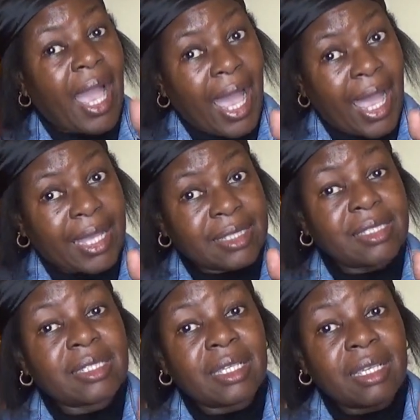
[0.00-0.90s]

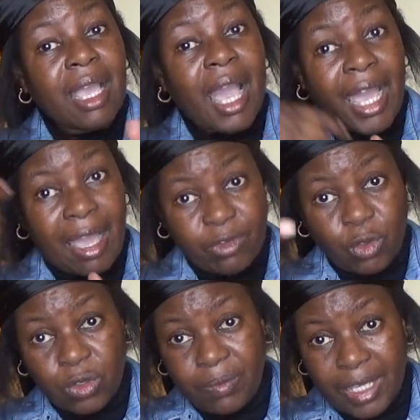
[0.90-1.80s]
And I have
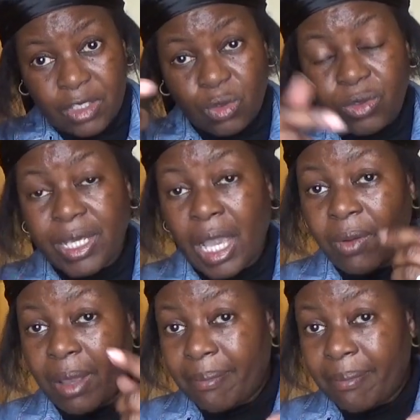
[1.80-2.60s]
told my story how I